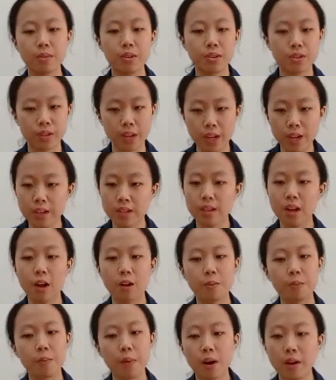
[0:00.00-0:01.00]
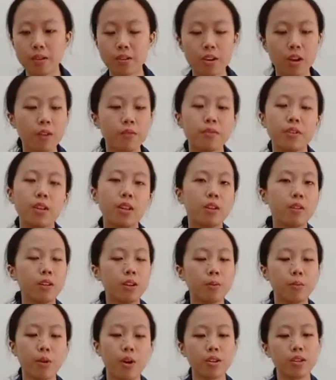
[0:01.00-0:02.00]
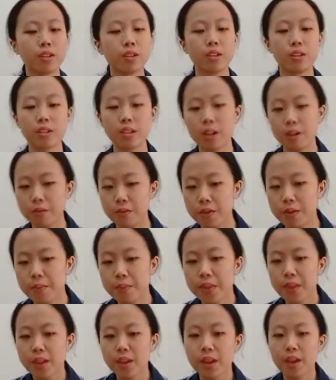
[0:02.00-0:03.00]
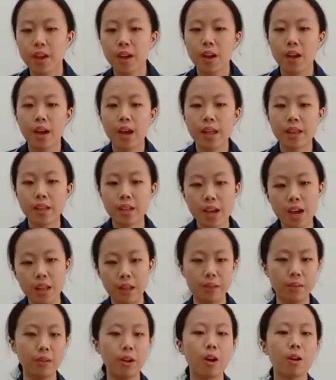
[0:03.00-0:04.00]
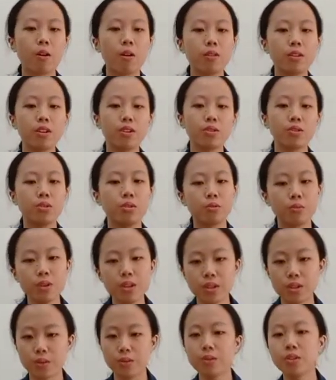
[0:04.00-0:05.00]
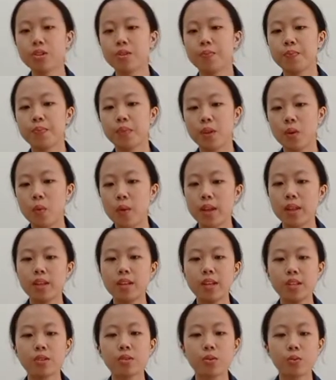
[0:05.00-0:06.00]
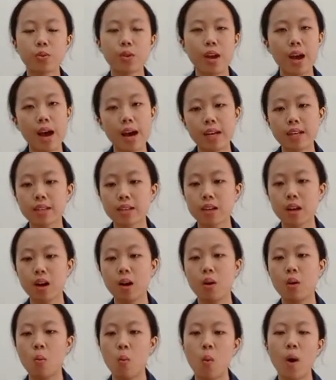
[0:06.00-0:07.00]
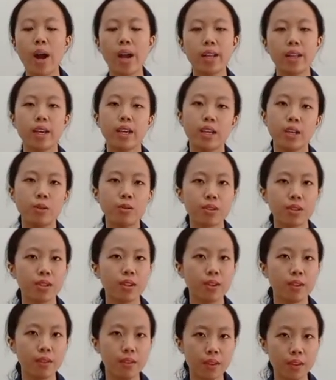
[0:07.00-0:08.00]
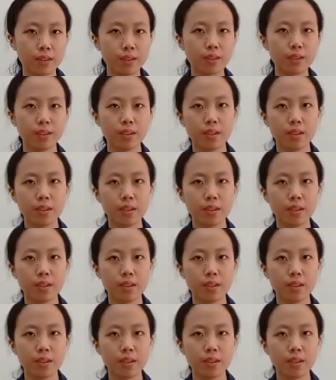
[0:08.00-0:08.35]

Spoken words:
mistakes are part of the learning process itself. At the end, according to the research, when teachers were asked why they use this